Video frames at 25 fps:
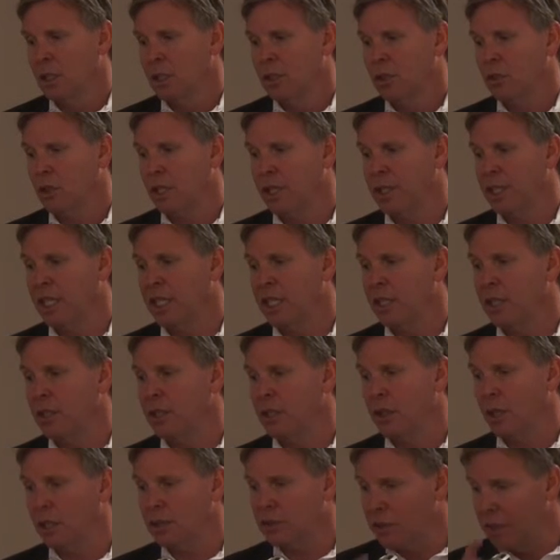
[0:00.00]
So I think
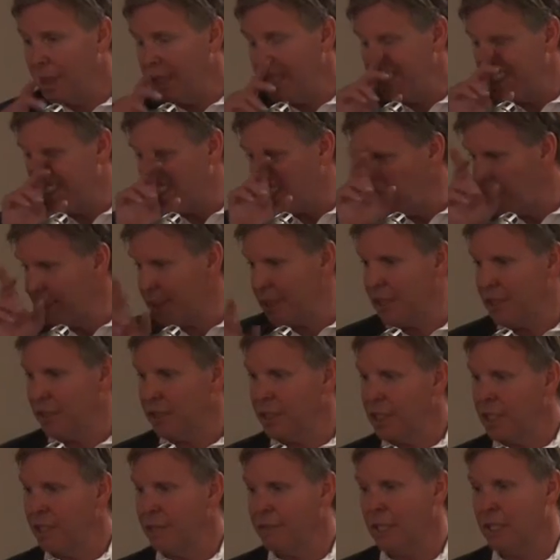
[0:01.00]
you also need to talk to
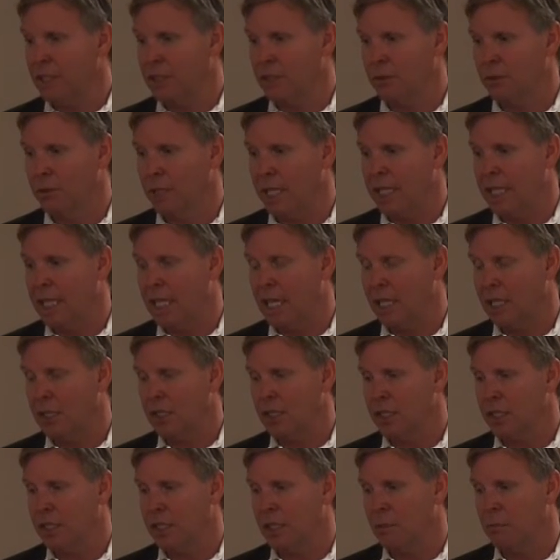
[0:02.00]
your interventional
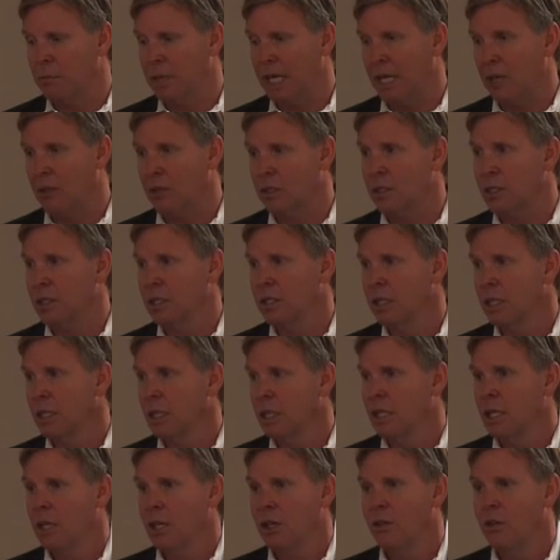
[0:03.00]
radiologist about
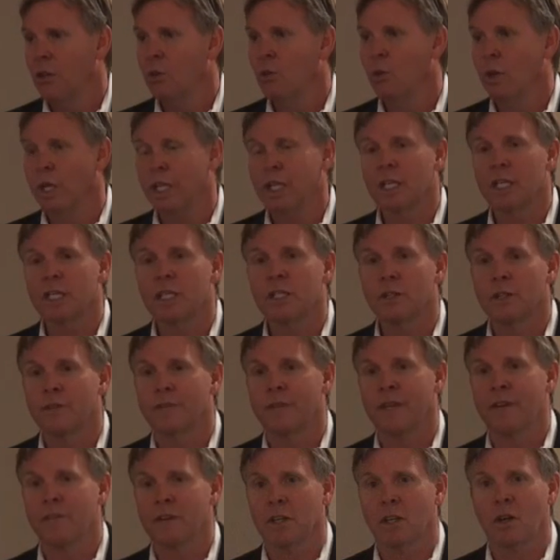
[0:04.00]
what are you going to do
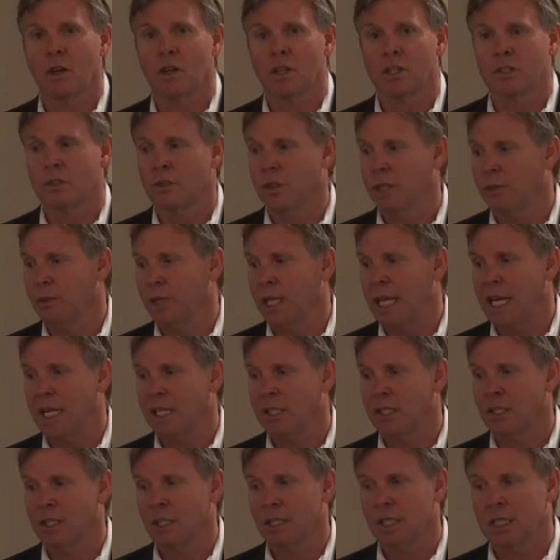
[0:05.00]
if I have a carcinoid
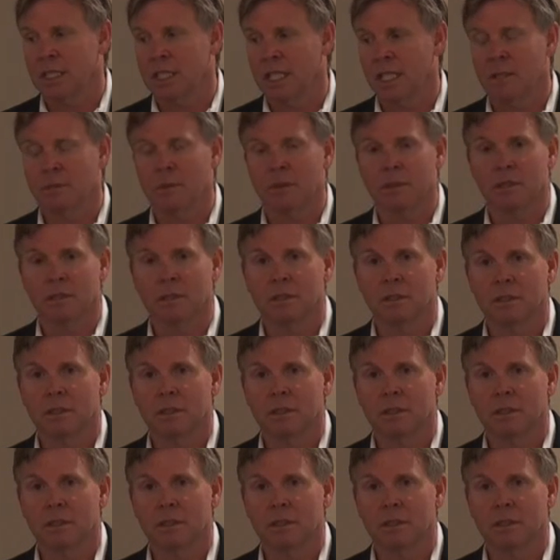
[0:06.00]
reaction on the table.